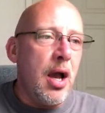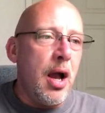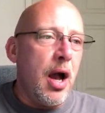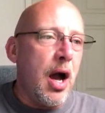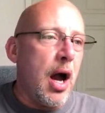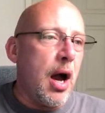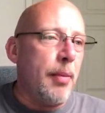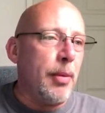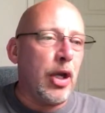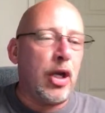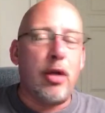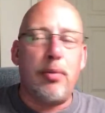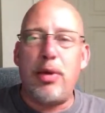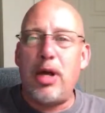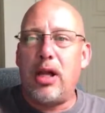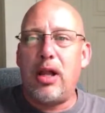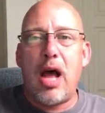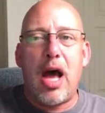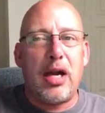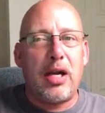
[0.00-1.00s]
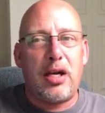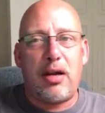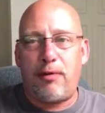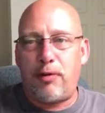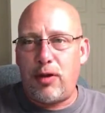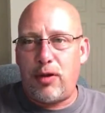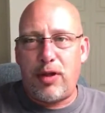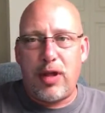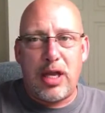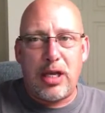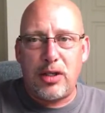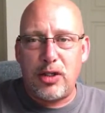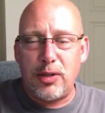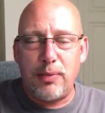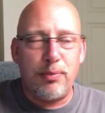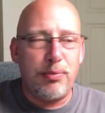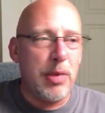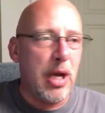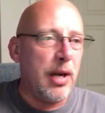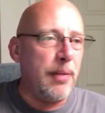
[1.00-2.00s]
Um, it could be a lot of different things.
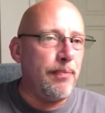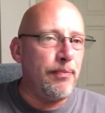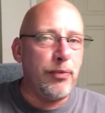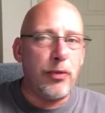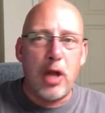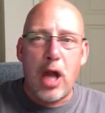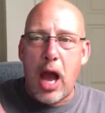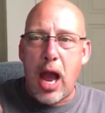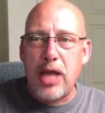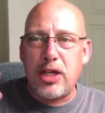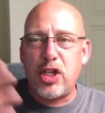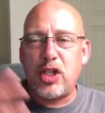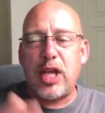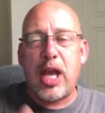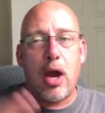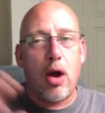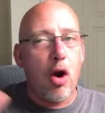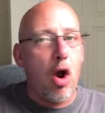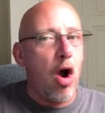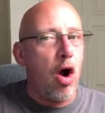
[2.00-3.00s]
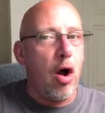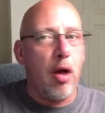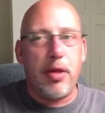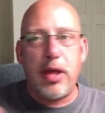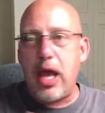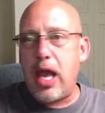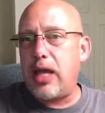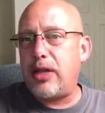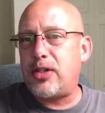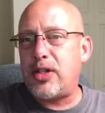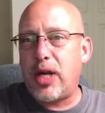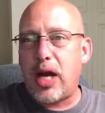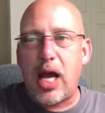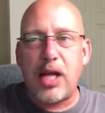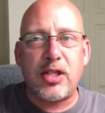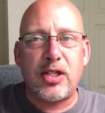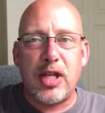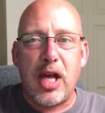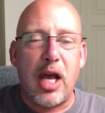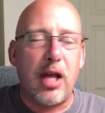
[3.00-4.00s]
But I just count all the eggs that I
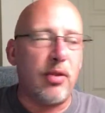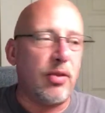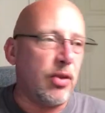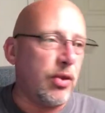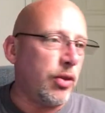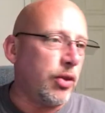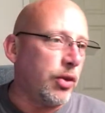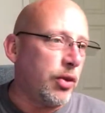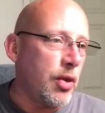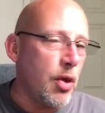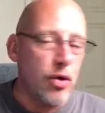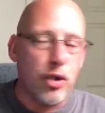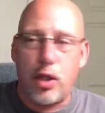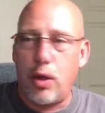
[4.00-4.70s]
set. Those are